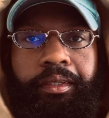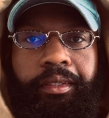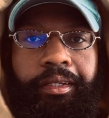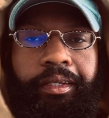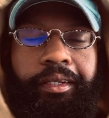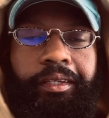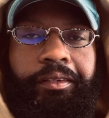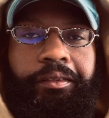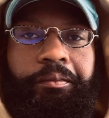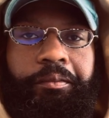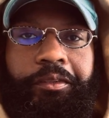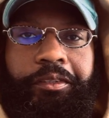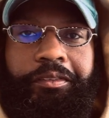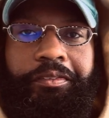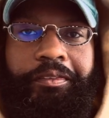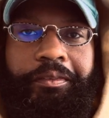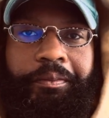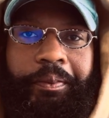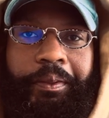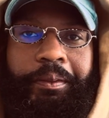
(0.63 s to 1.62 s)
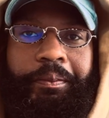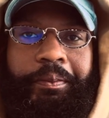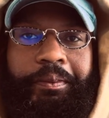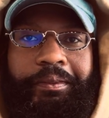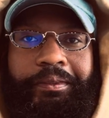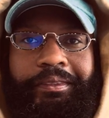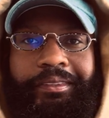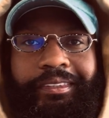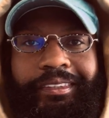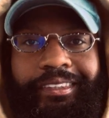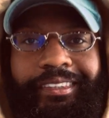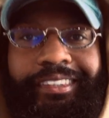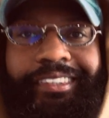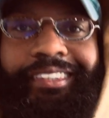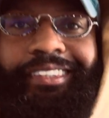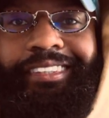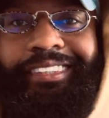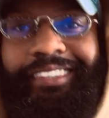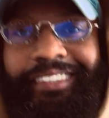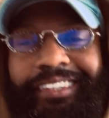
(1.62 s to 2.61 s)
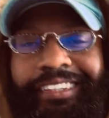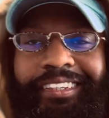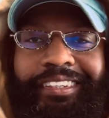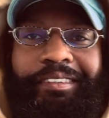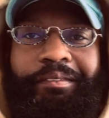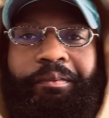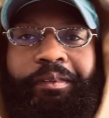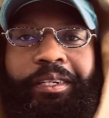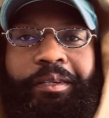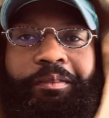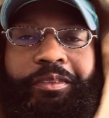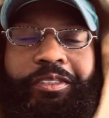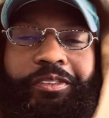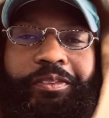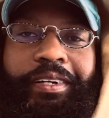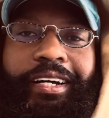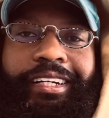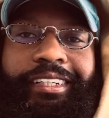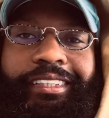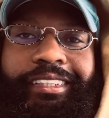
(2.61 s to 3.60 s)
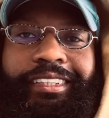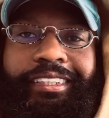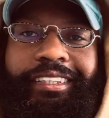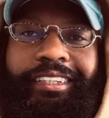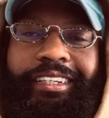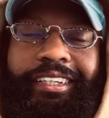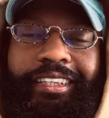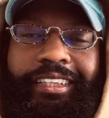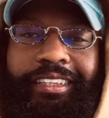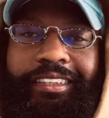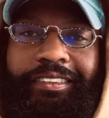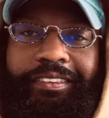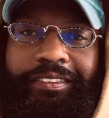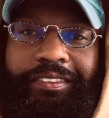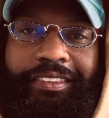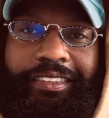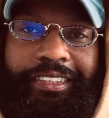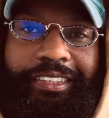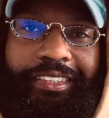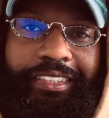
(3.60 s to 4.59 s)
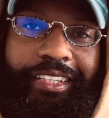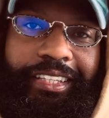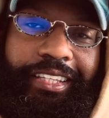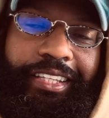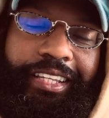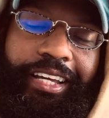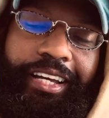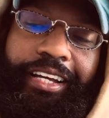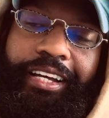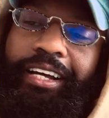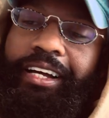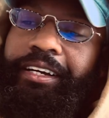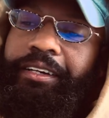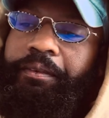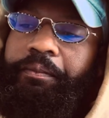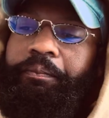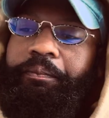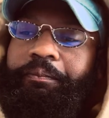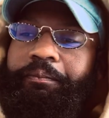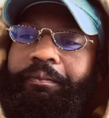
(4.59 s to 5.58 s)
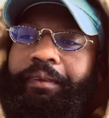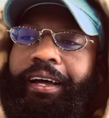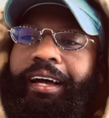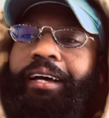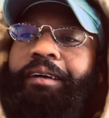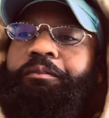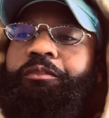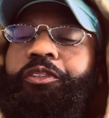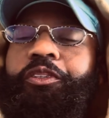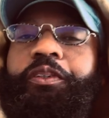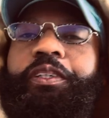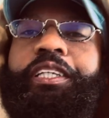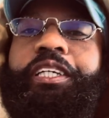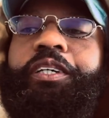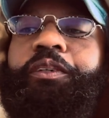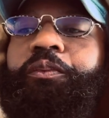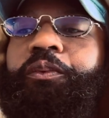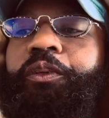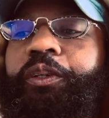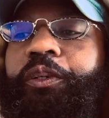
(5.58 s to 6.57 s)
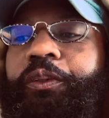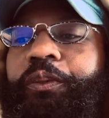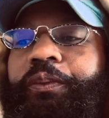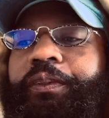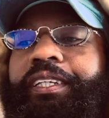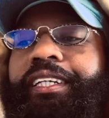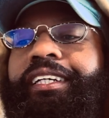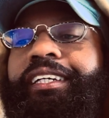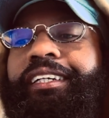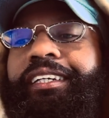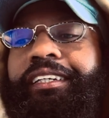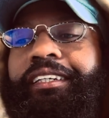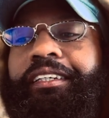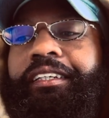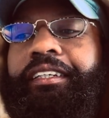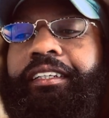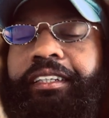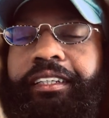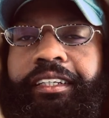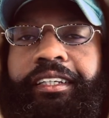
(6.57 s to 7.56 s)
Hello, beautiful people. My name is Rodney. I'm duly enrolled in